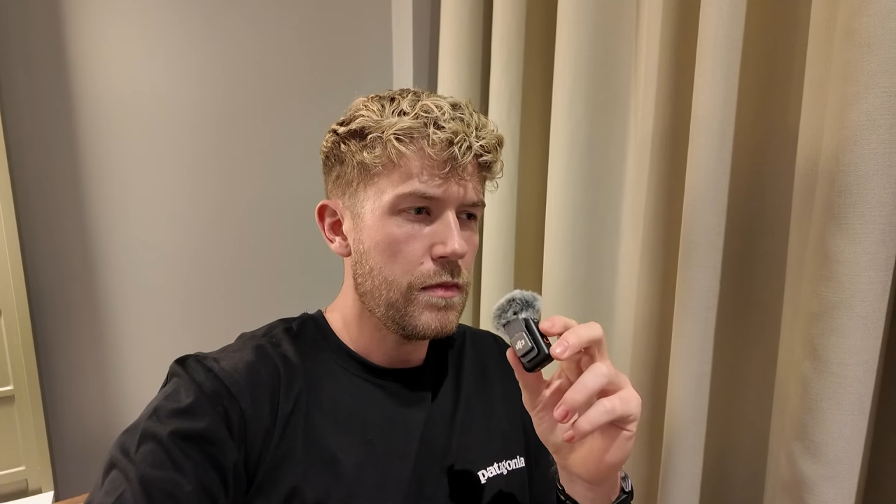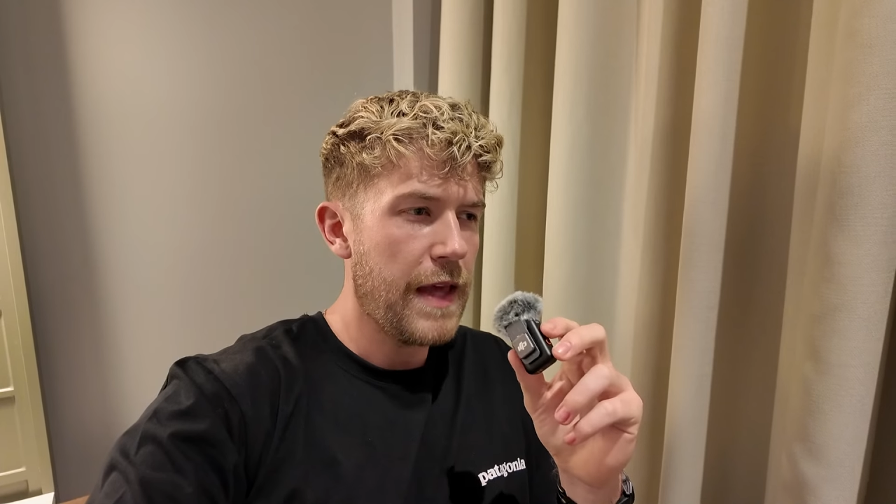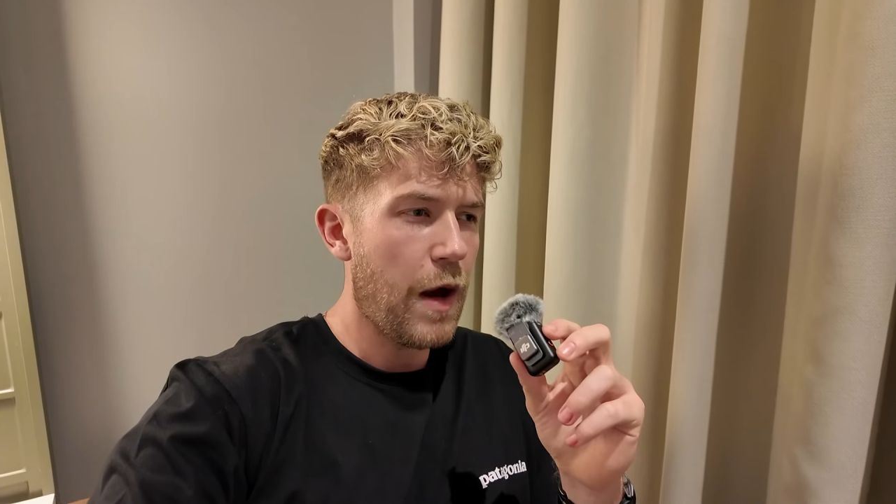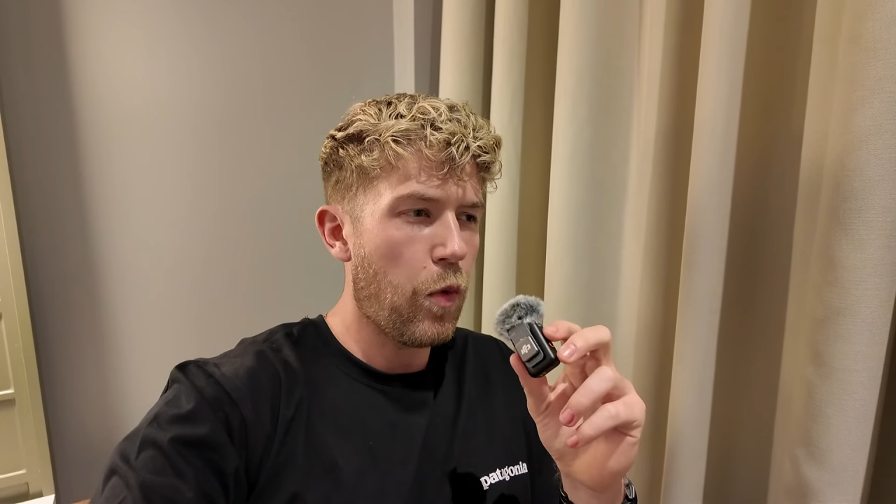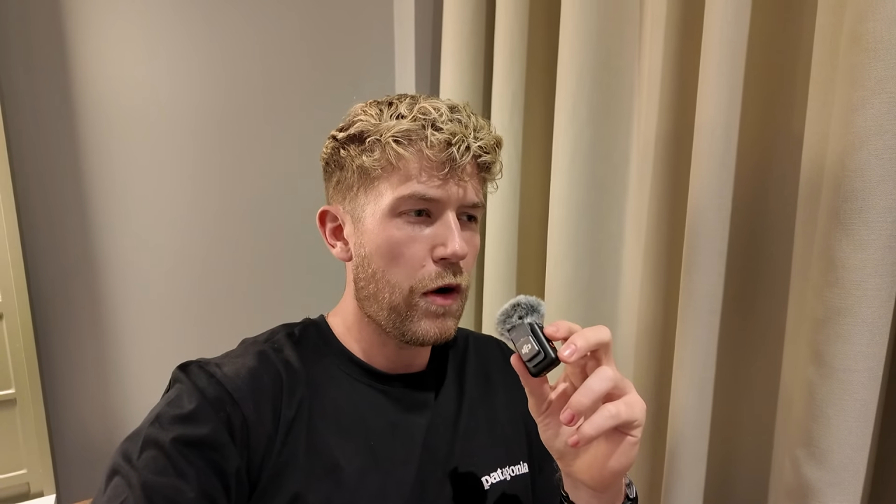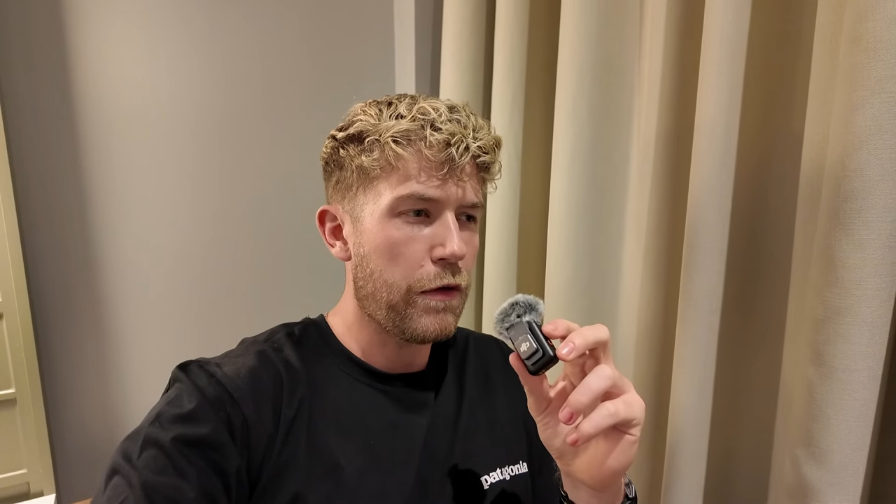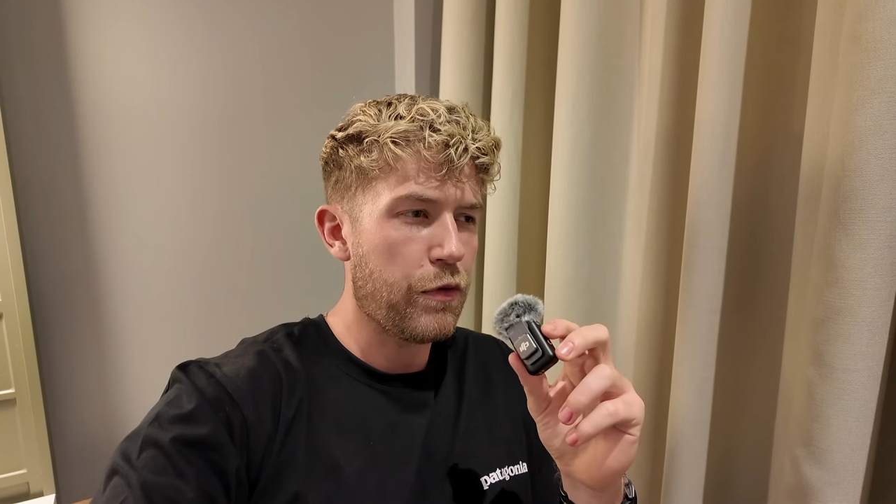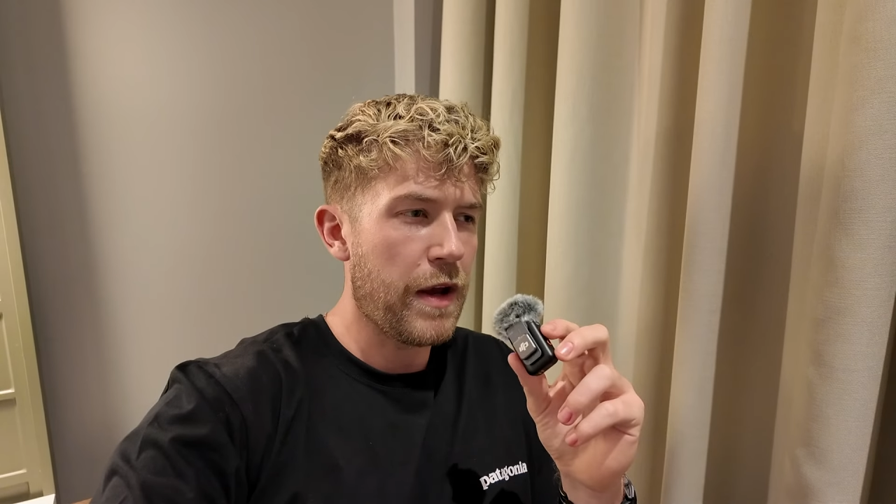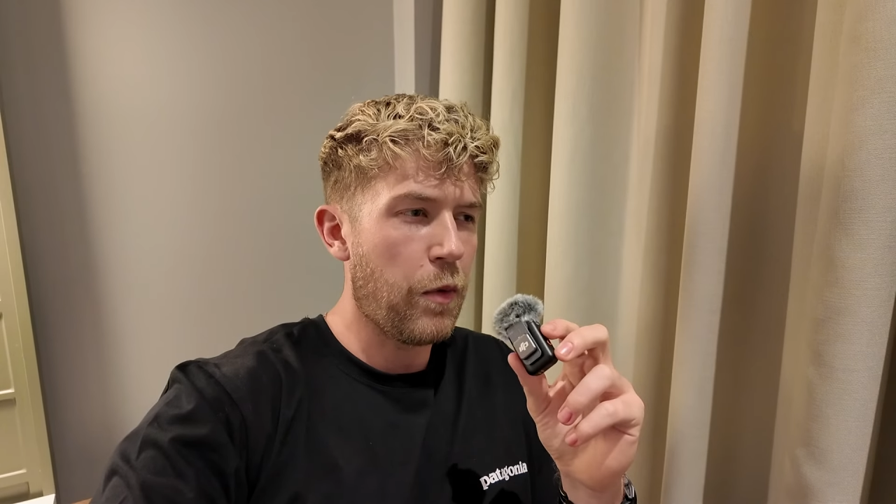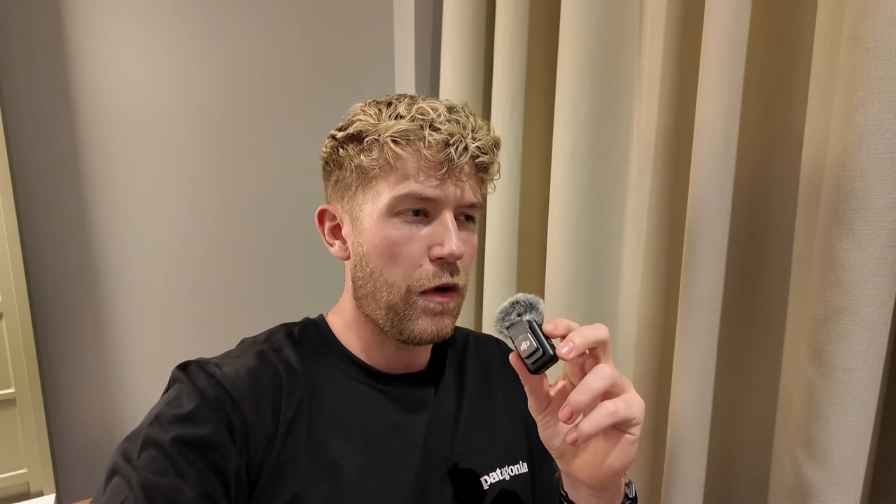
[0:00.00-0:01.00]
yeah,
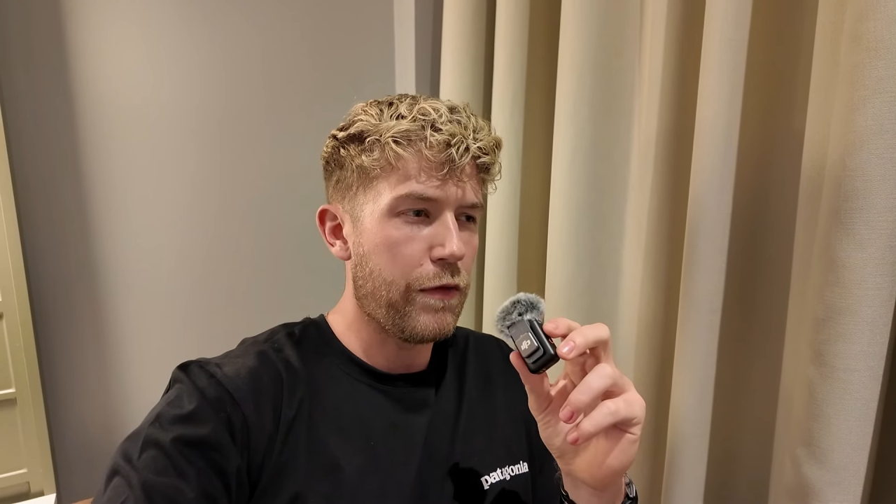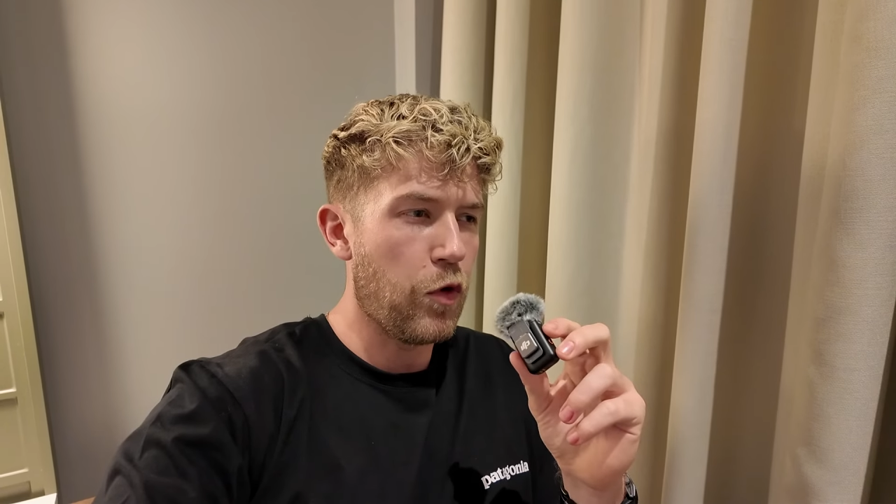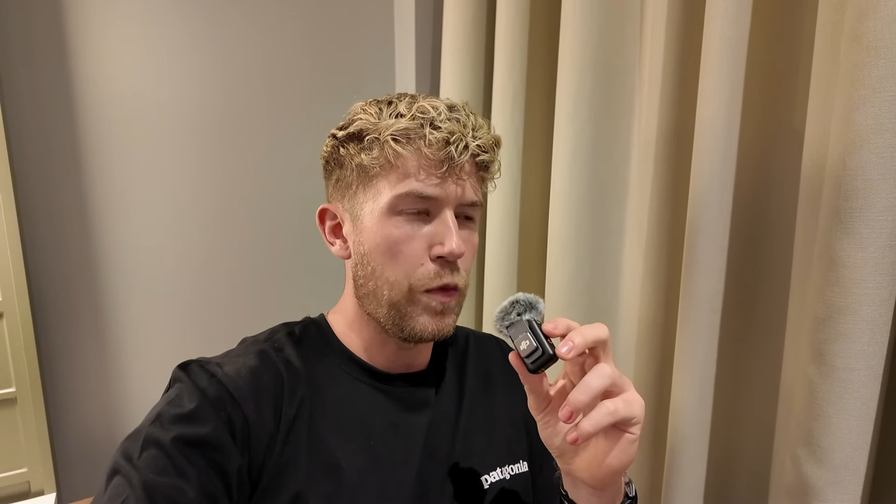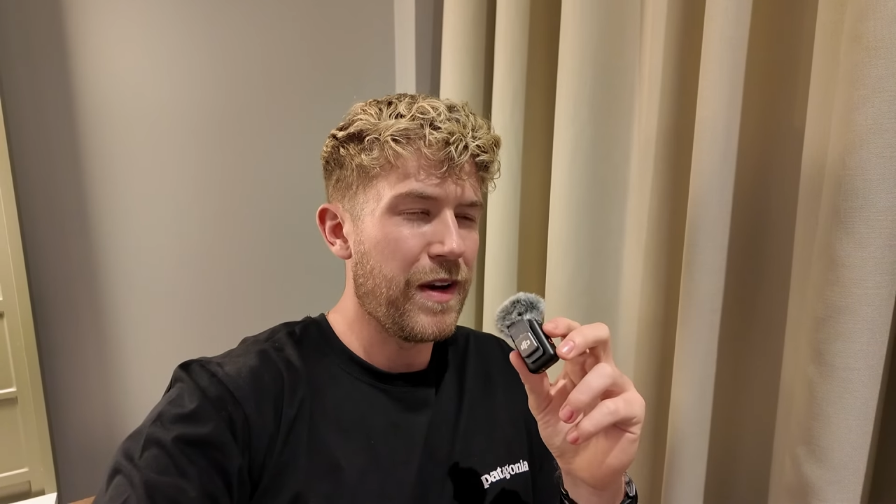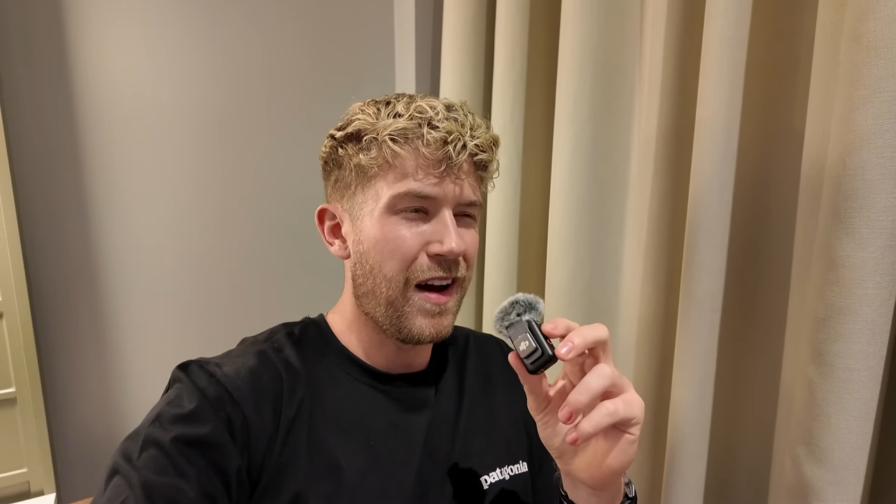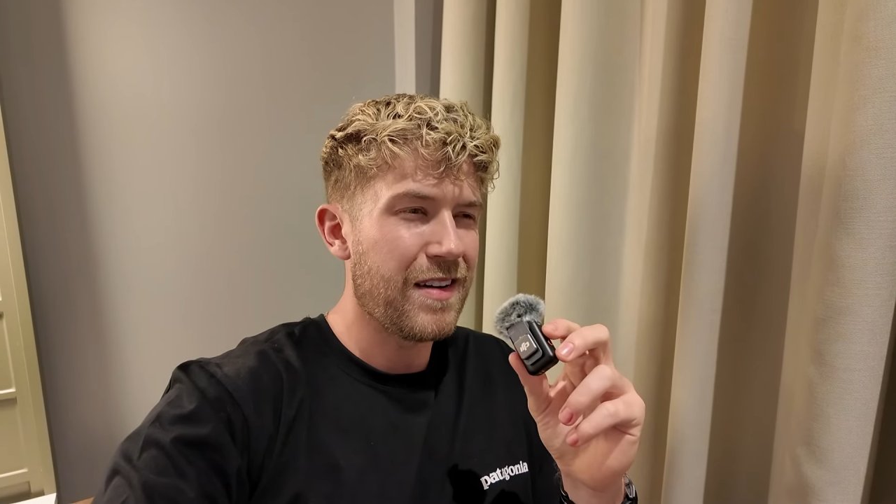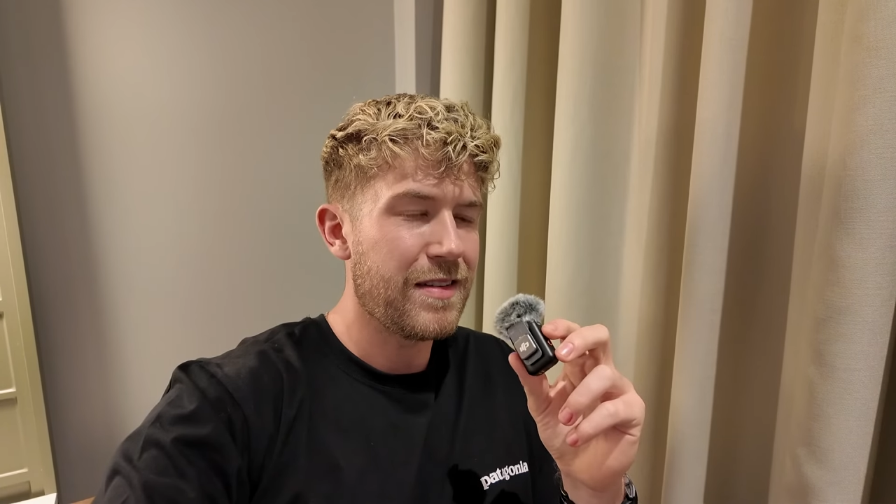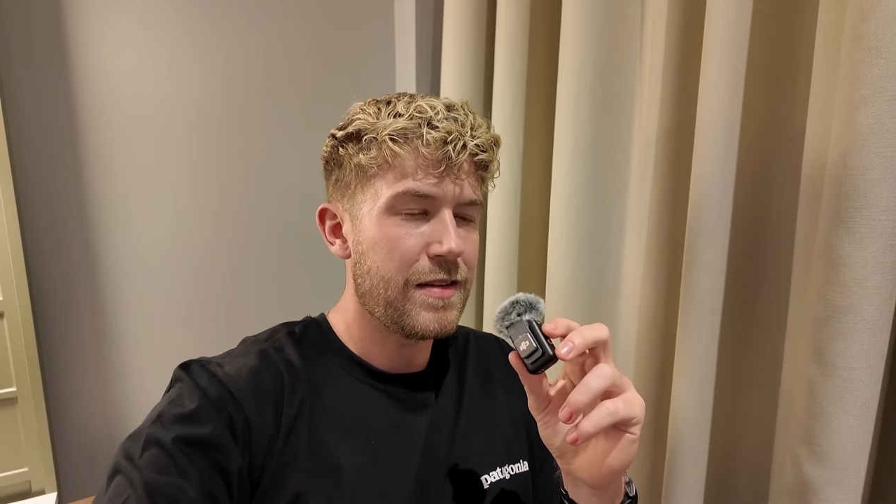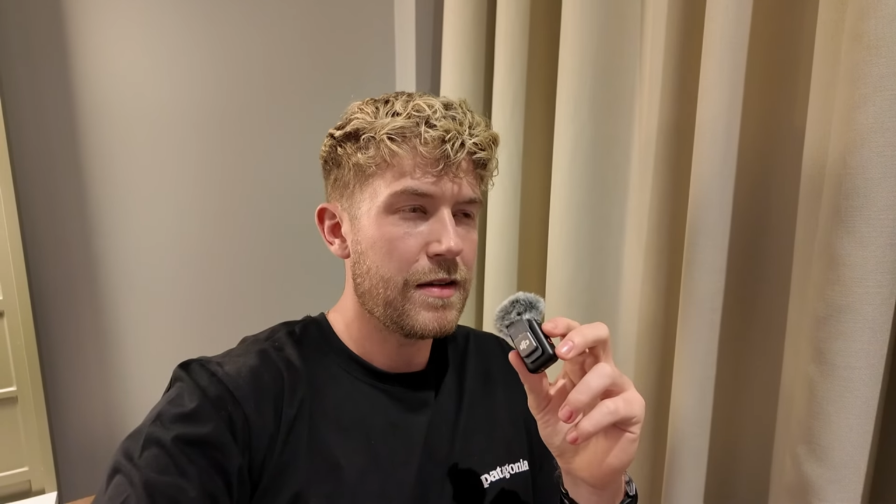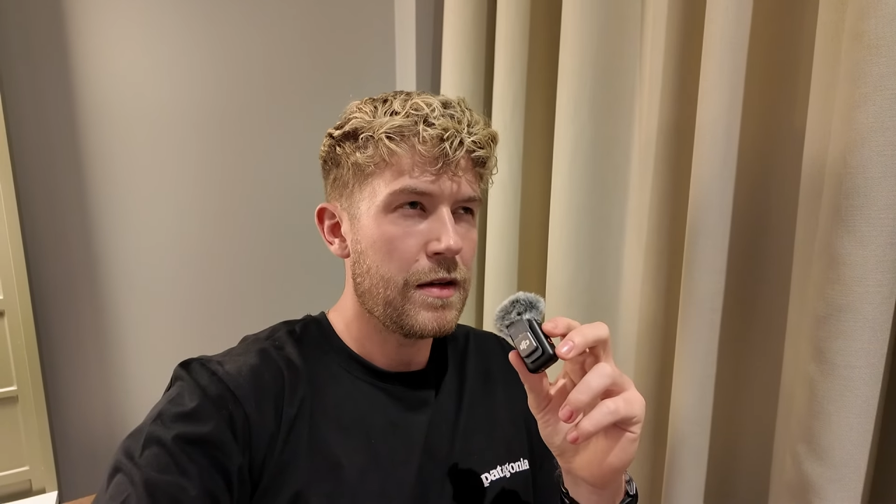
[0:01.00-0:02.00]
103, 104 would be
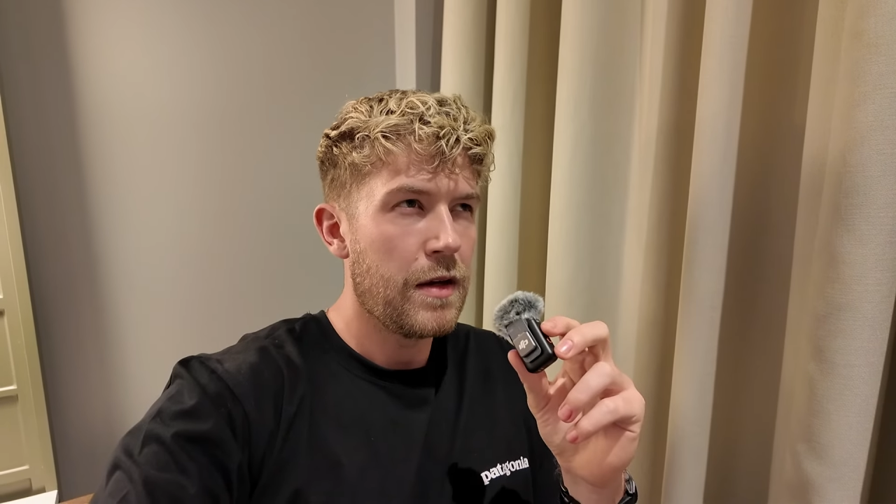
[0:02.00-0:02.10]
nice.